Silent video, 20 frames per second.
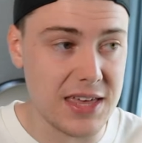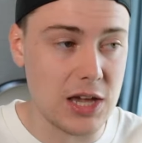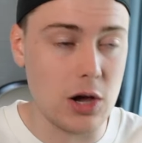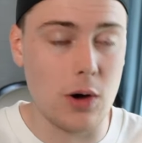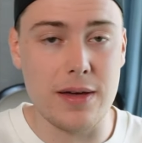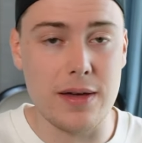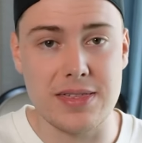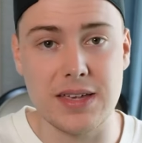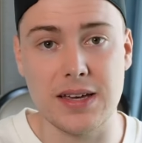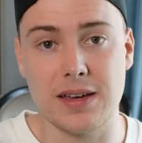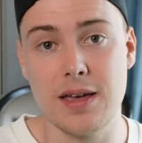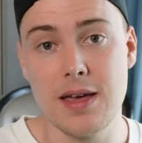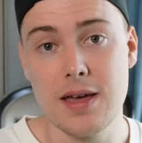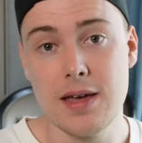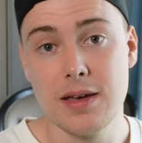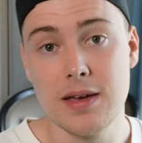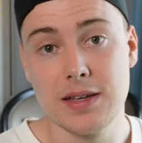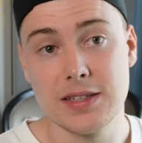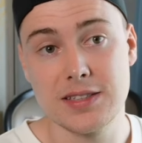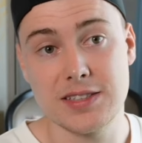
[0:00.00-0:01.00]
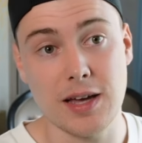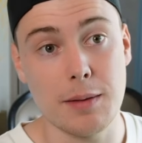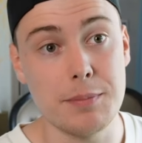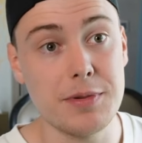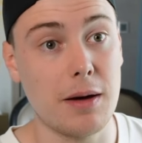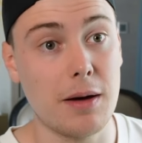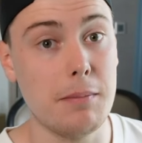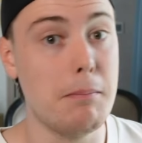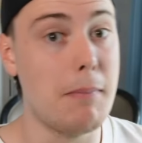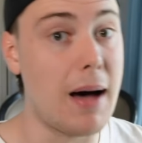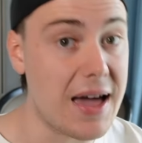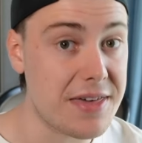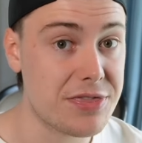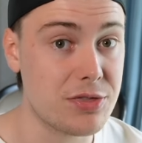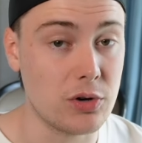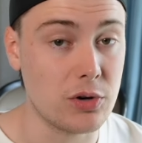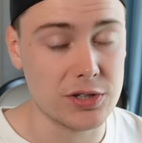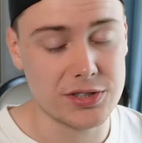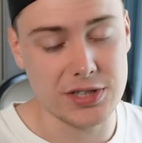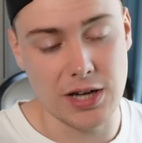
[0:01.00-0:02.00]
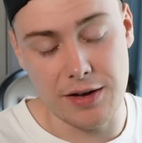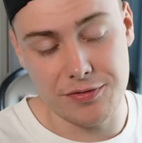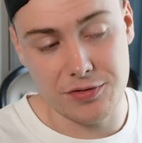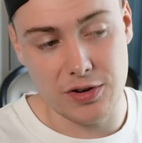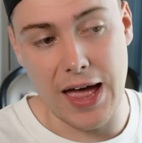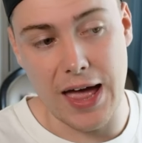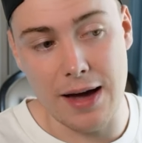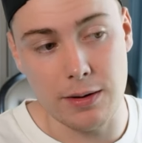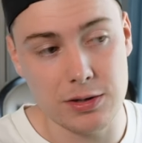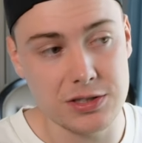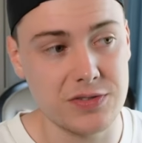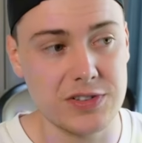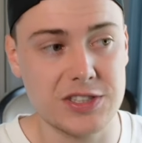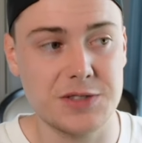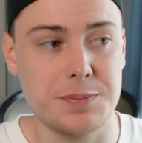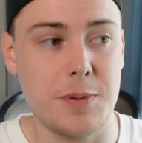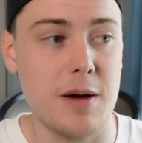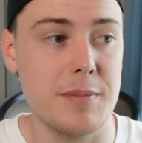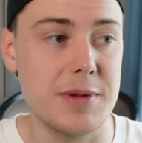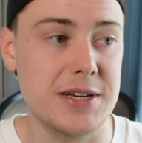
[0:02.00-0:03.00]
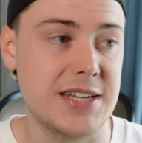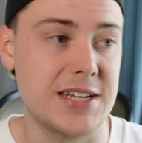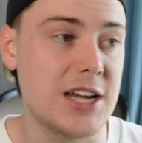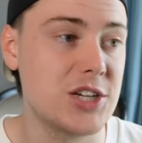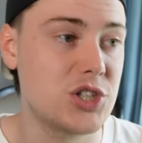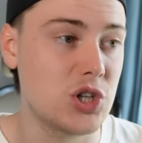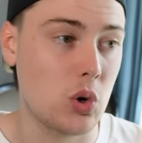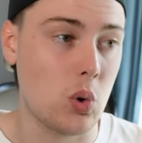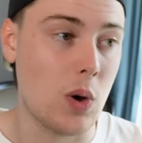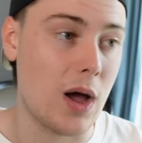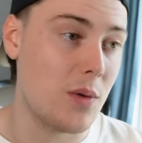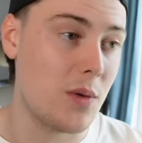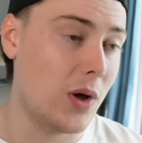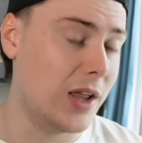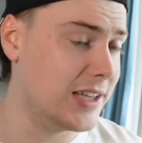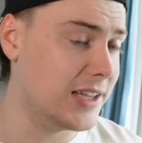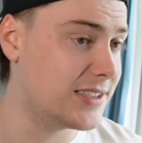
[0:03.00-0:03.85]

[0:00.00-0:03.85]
Theo, I think, summed up my thoughts after hours of experimentation quite well.